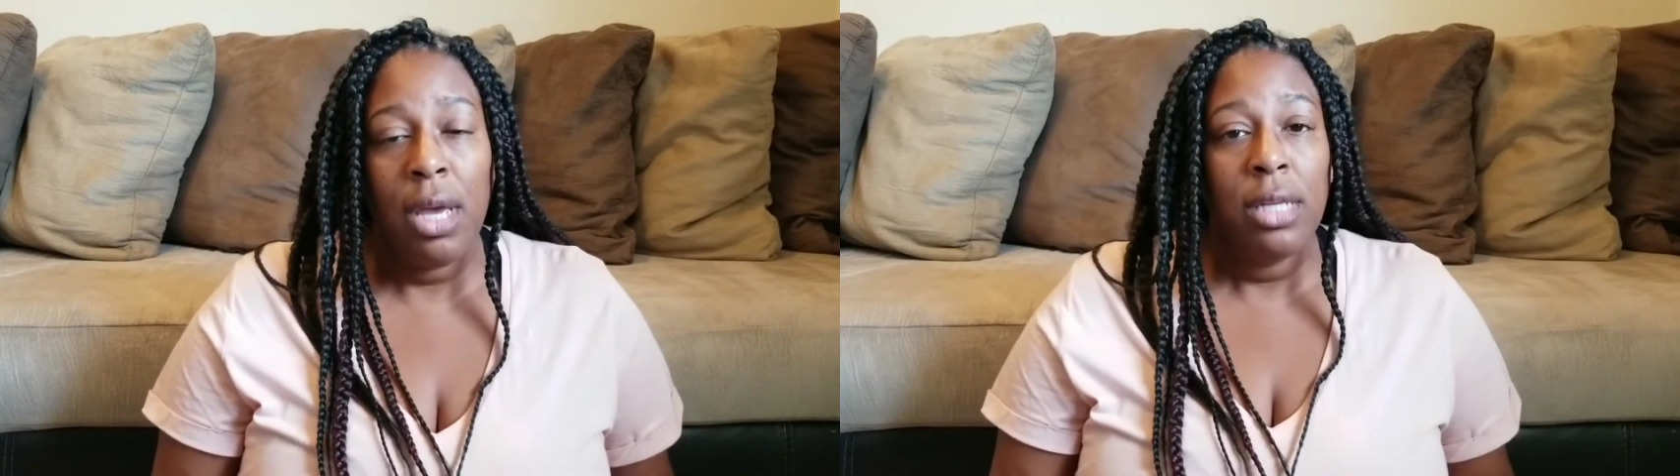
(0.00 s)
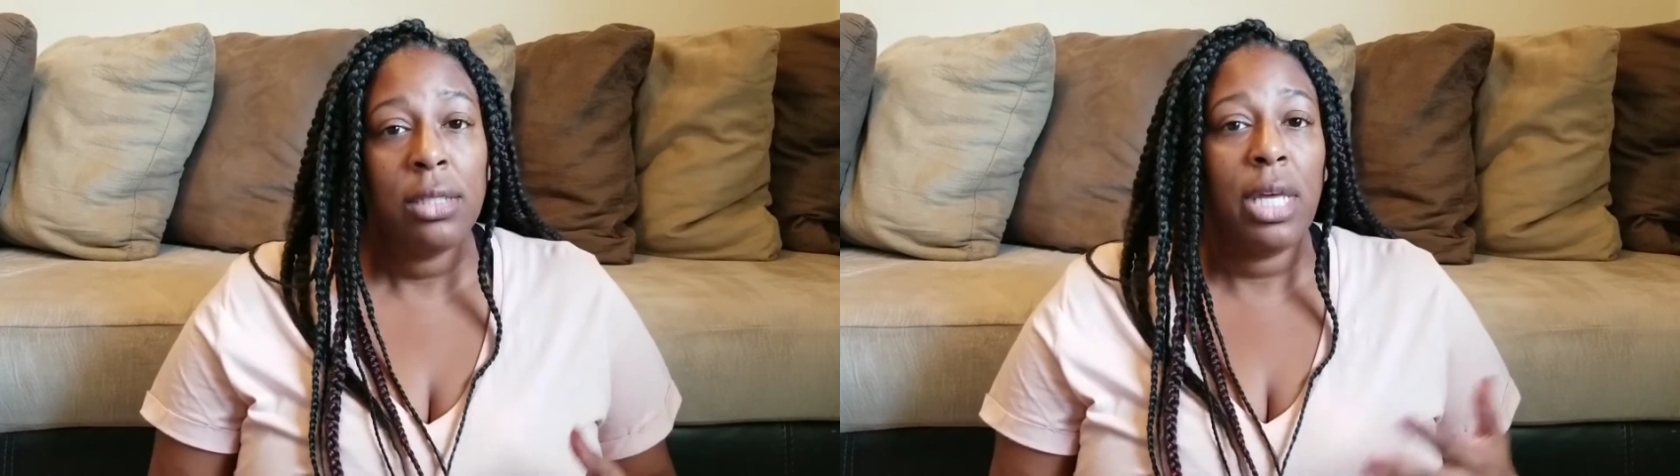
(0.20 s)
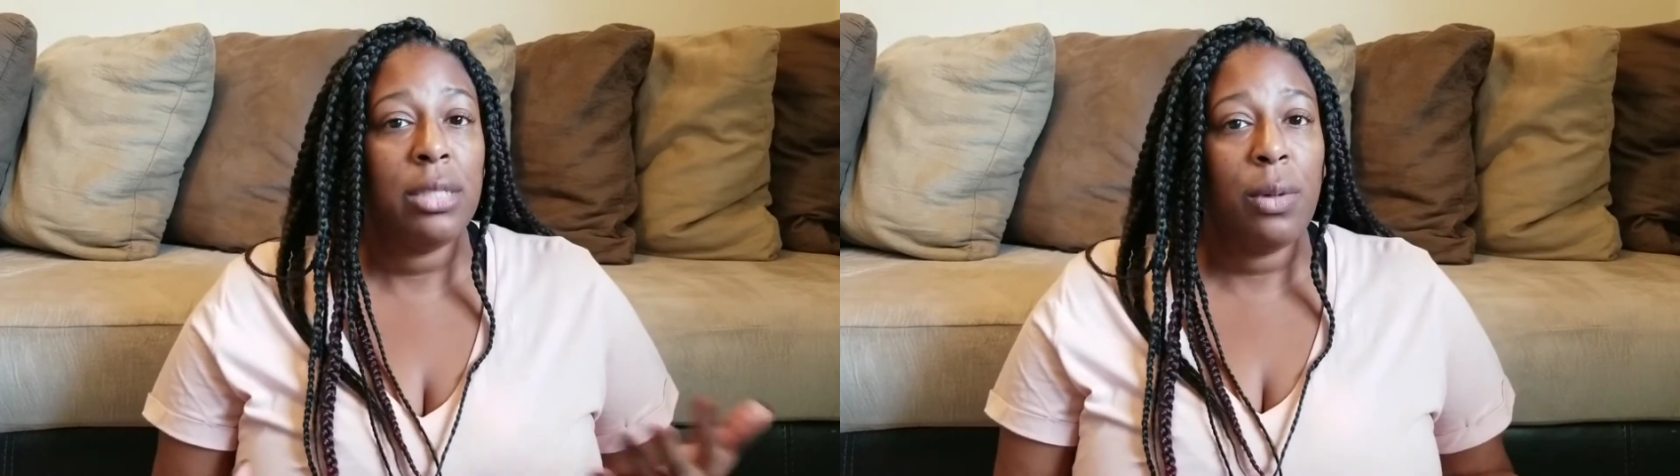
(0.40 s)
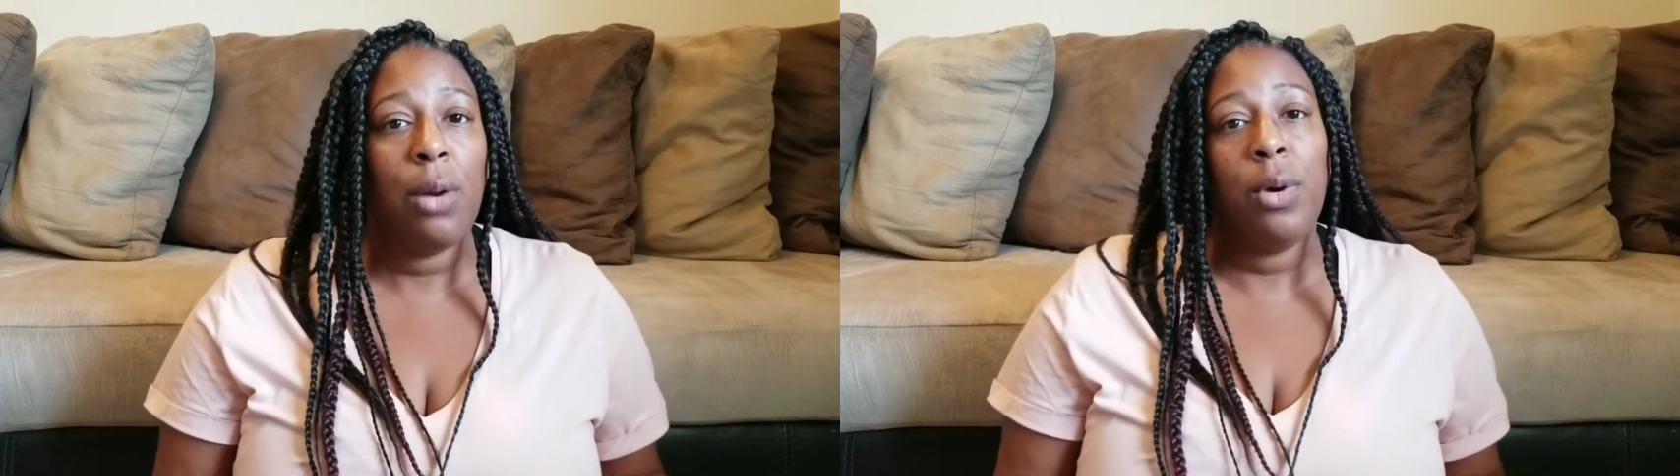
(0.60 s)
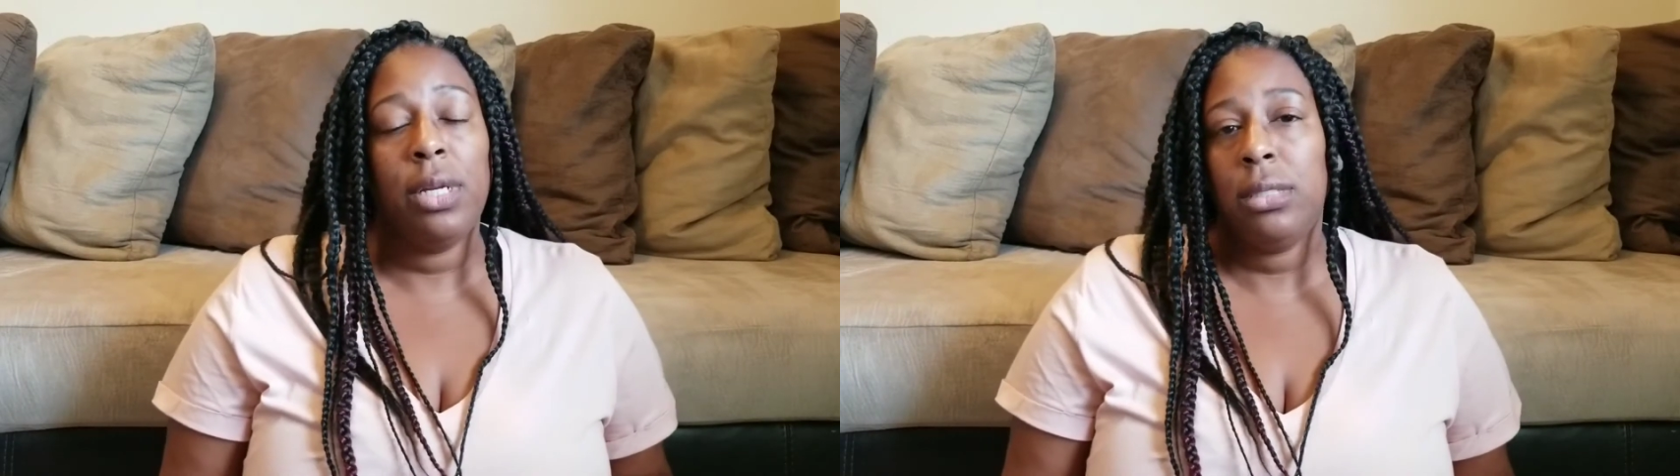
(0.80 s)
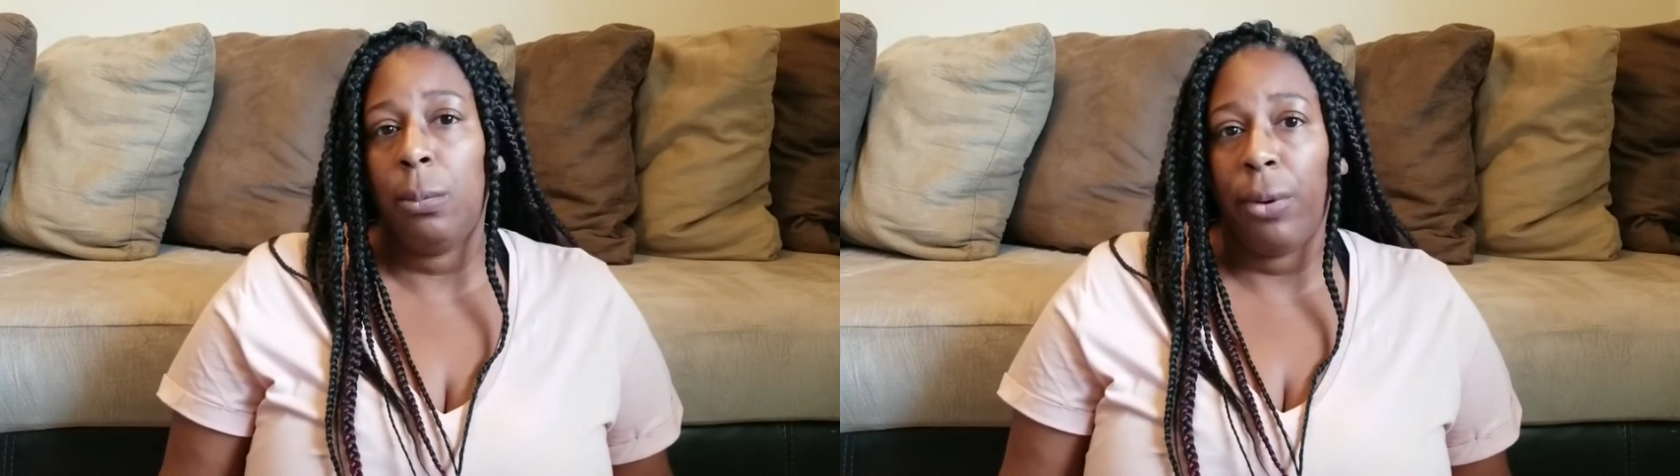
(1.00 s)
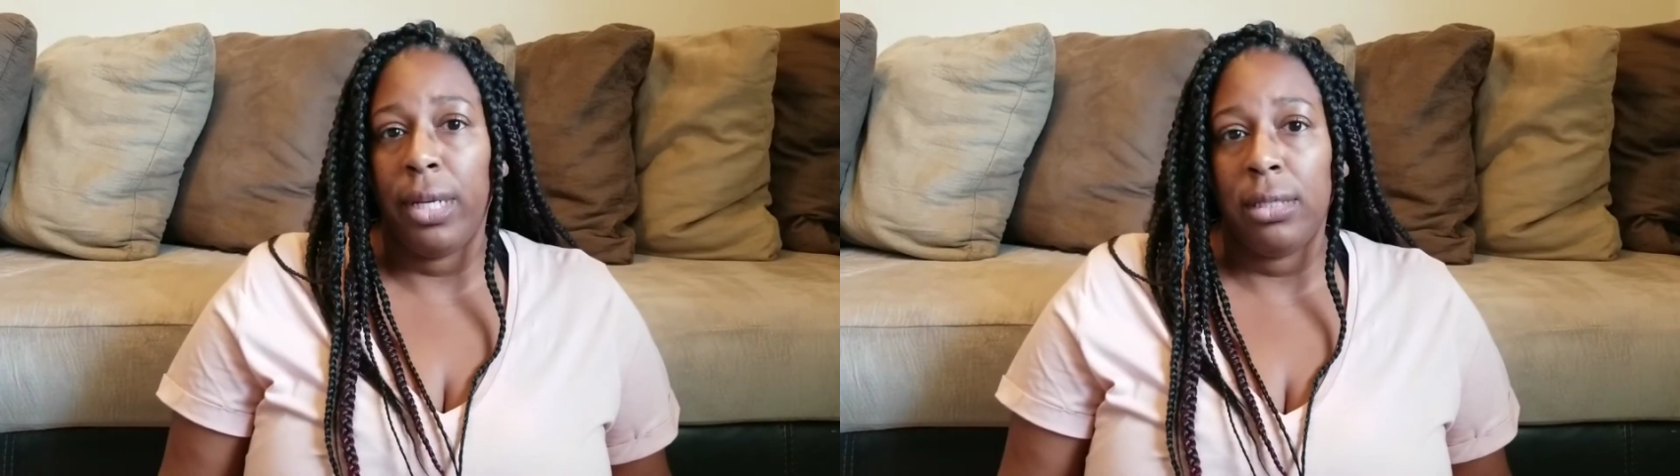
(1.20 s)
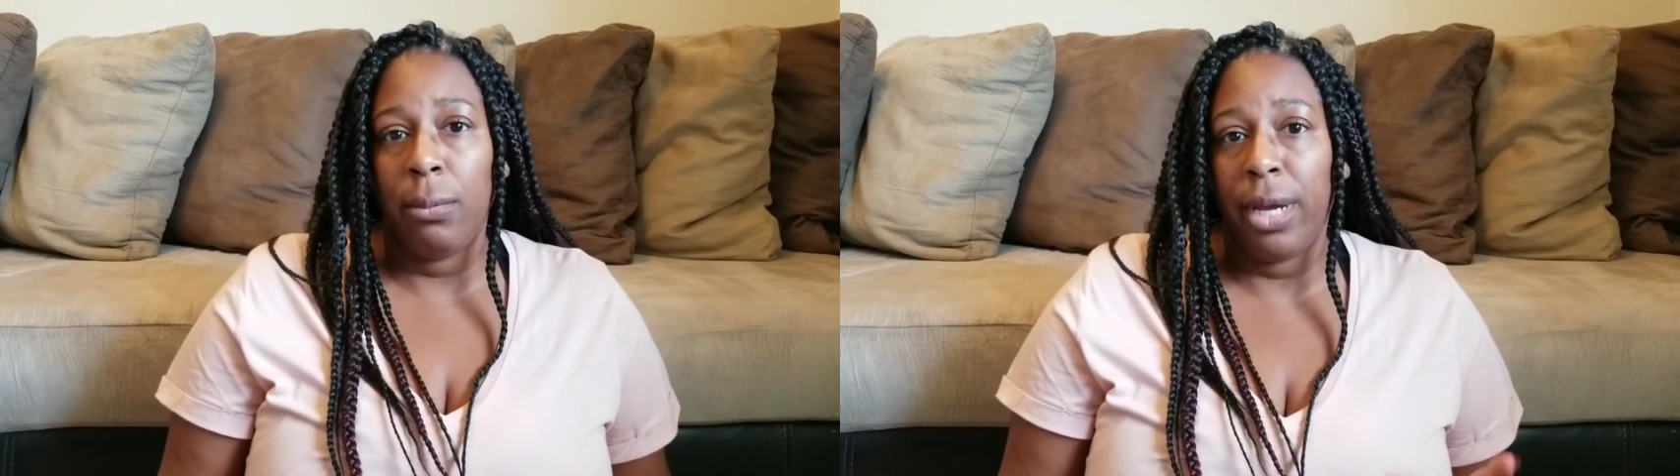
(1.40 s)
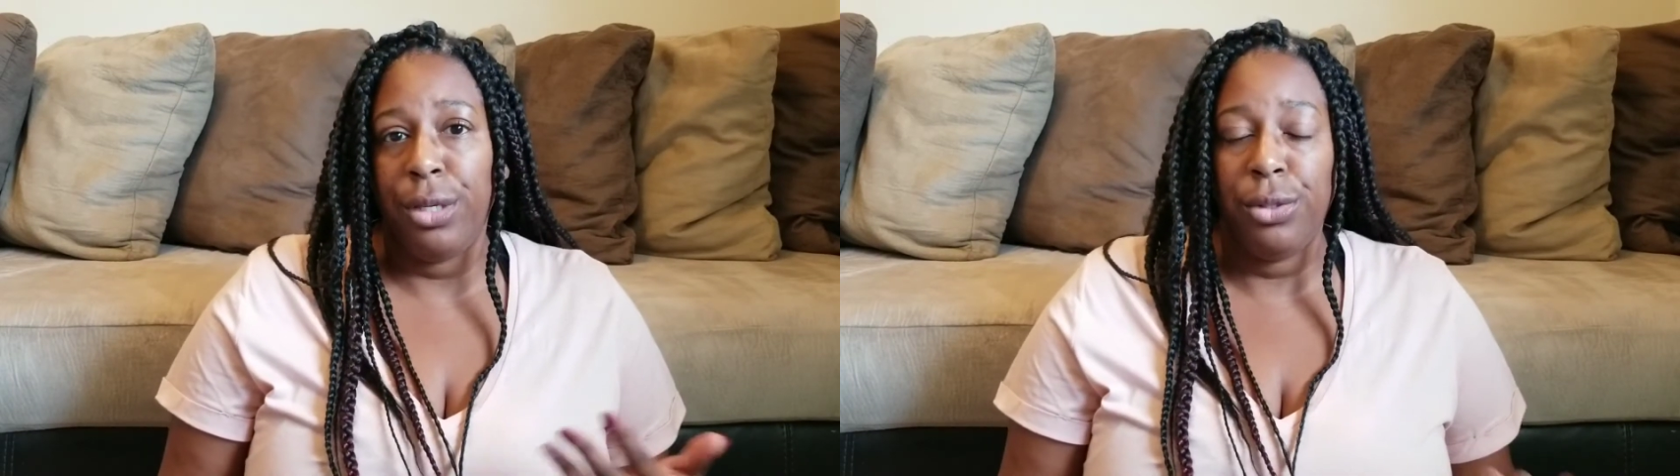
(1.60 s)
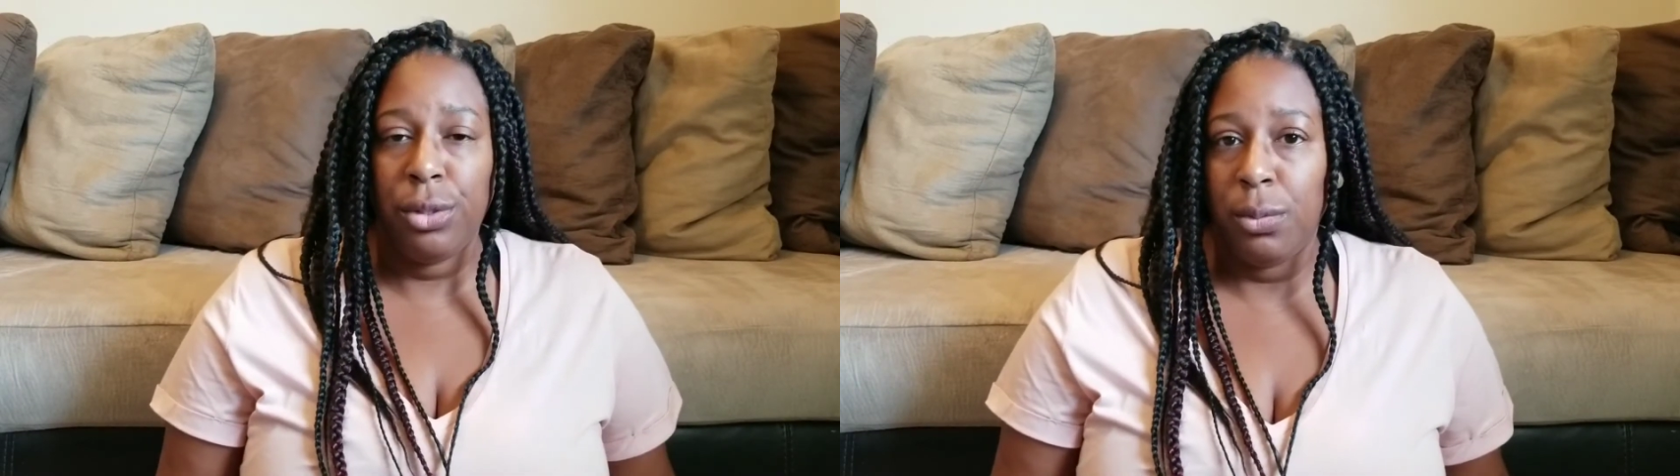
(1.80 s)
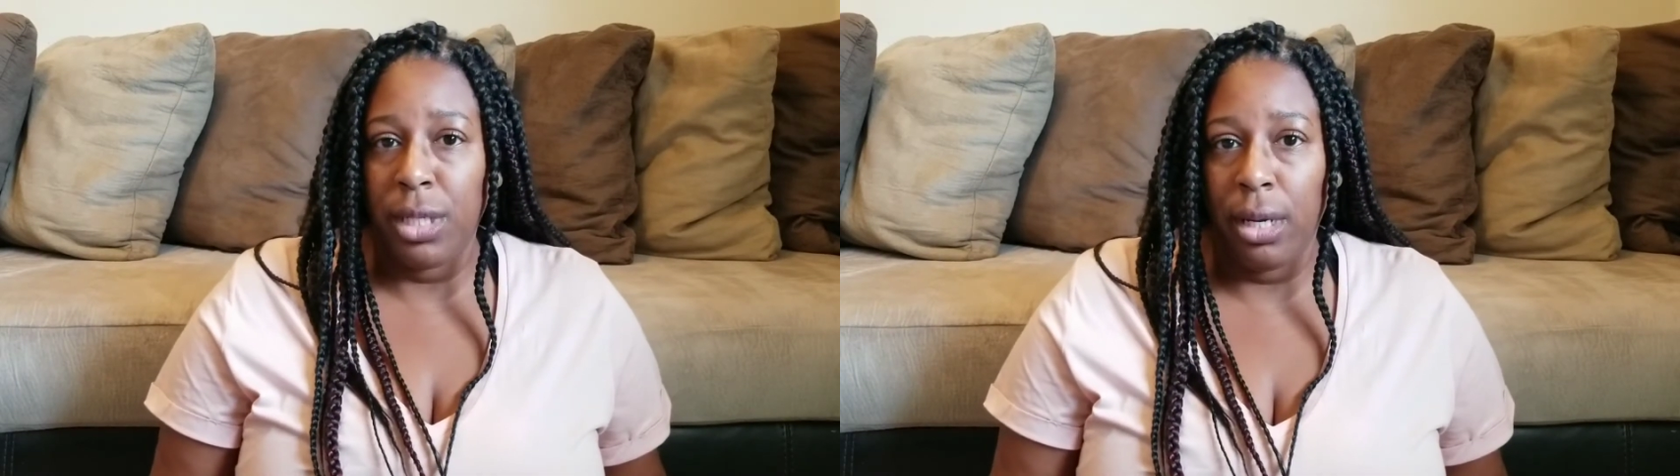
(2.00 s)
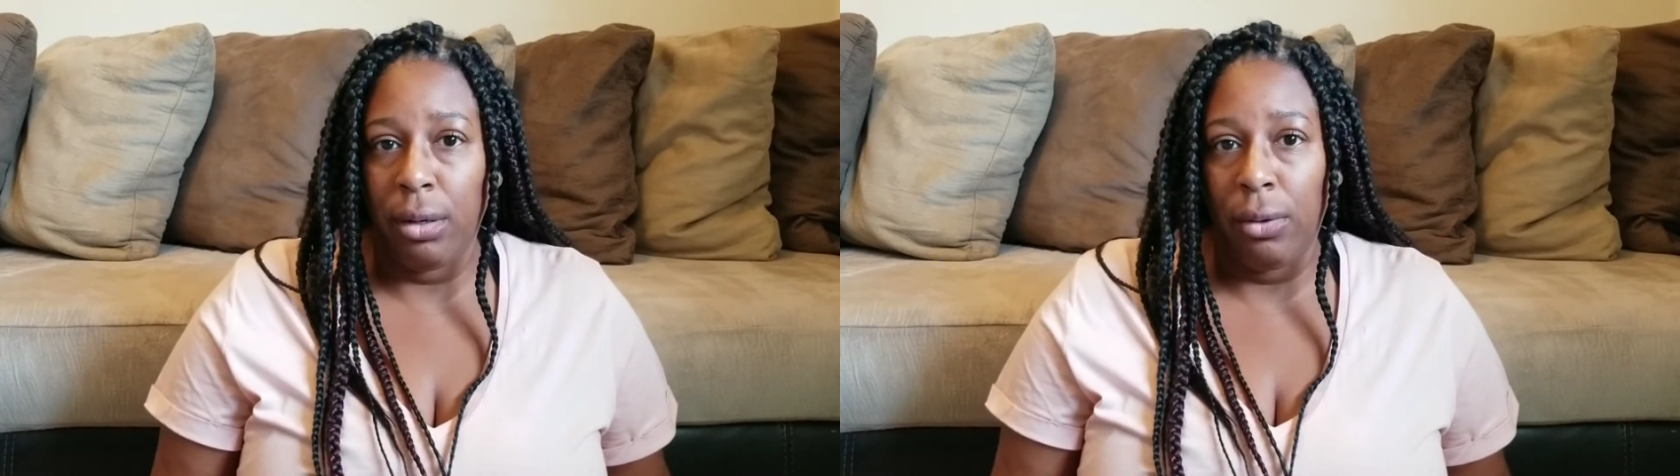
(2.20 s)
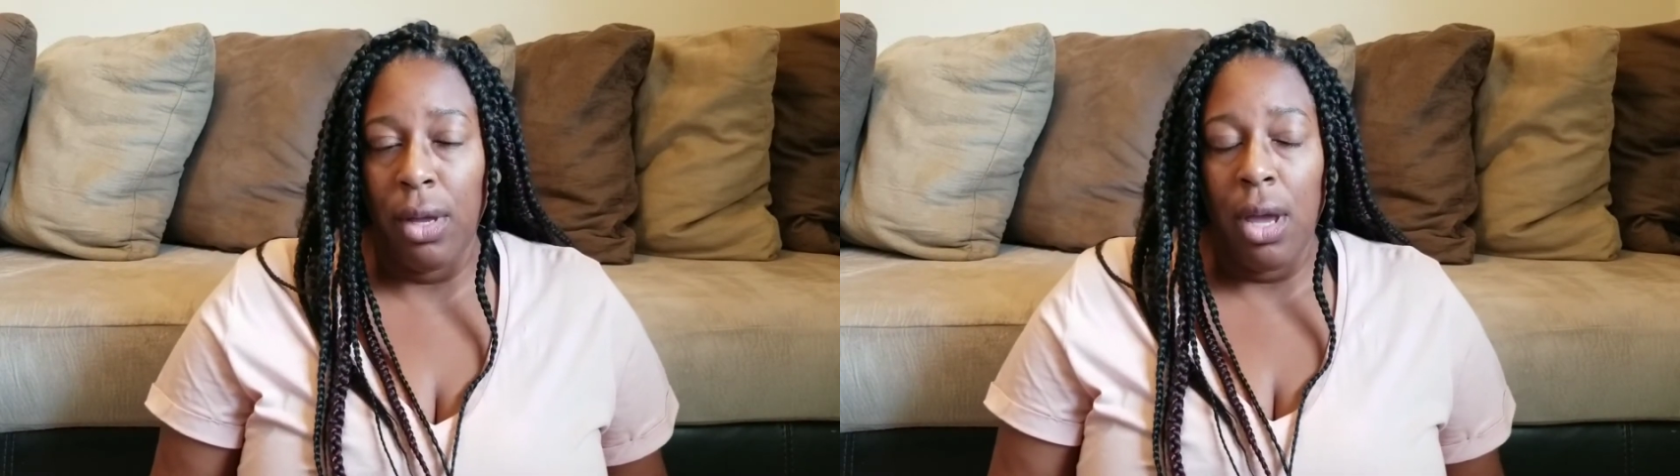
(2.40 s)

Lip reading: So that's what I wanted to bring to my YouTube channel.